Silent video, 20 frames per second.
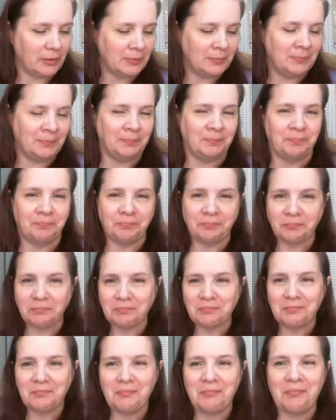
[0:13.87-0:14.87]
I
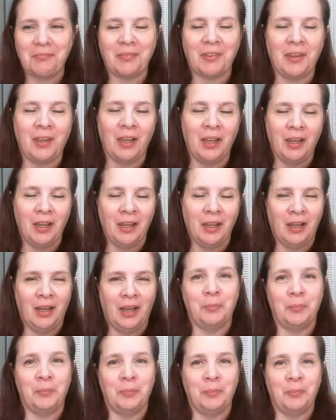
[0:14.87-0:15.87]

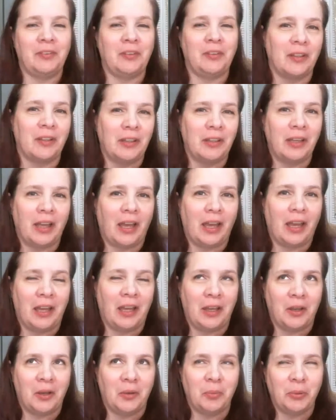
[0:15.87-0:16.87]
am basically
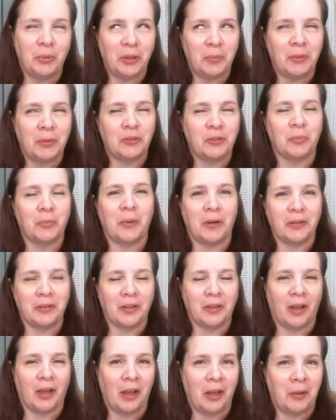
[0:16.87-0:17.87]
a pretty much a
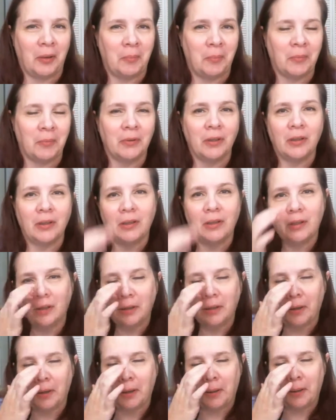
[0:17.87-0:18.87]
part-time
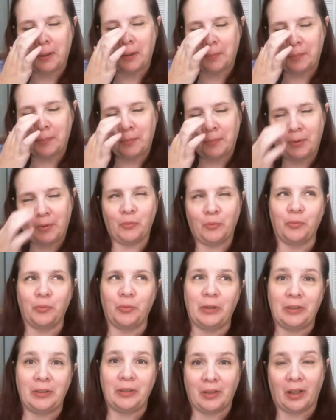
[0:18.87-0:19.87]
um,
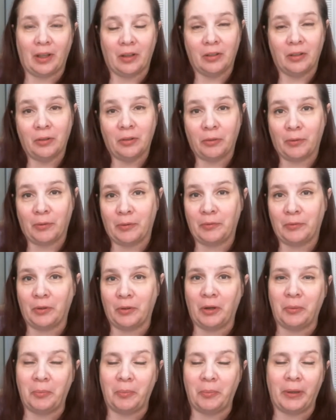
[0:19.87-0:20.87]
reseller, thrifter,
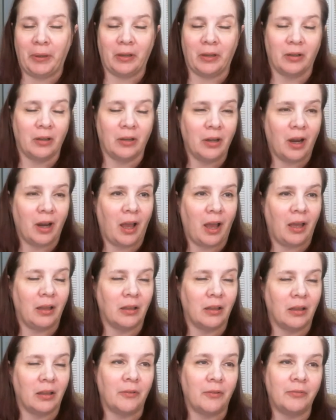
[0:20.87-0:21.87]
and picker. I
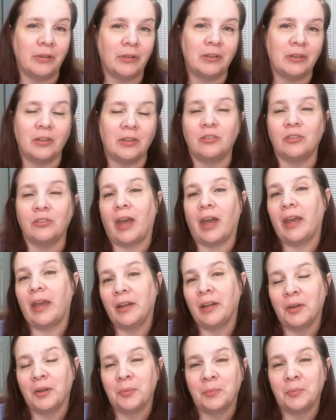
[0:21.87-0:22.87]
love vintage
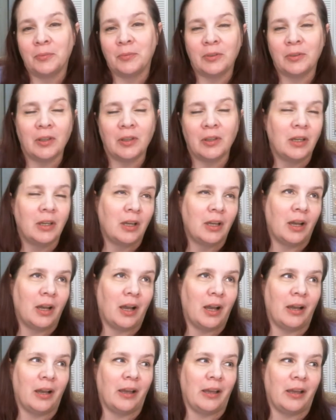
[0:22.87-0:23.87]
items.
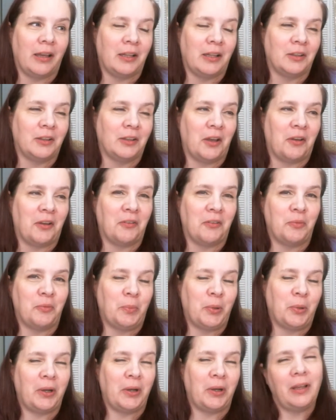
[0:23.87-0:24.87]
I love
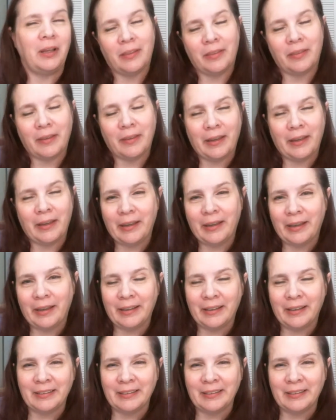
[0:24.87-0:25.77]
pretty things,